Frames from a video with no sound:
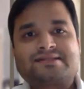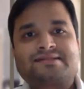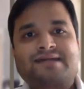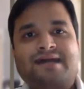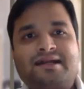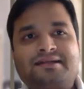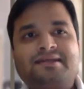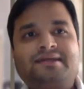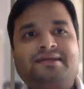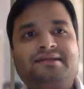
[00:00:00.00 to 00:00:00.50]

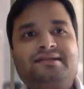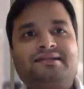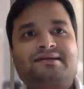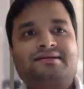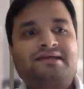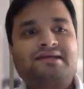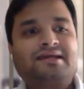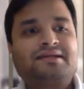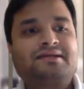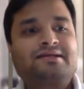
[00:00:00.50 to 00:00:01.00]

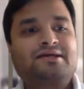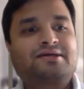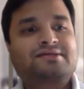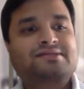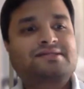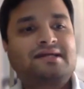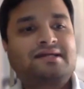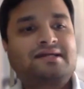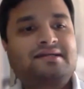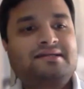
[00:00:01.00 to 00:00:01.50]

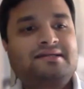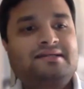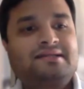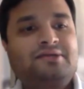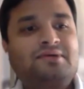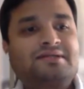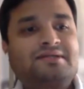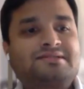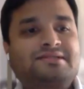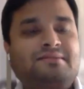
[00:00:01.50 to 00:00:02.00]
kick-started the
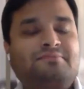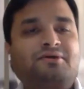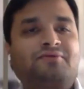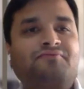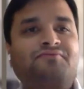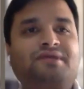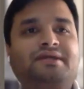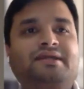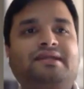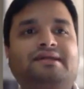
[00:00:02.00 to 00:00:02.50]
concept
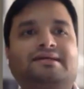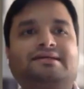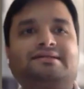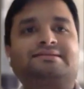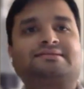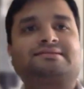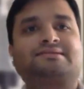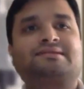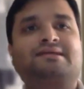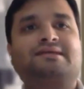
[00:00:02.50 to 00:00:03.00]
of
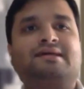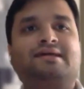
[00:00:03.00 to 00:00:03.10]
GDS.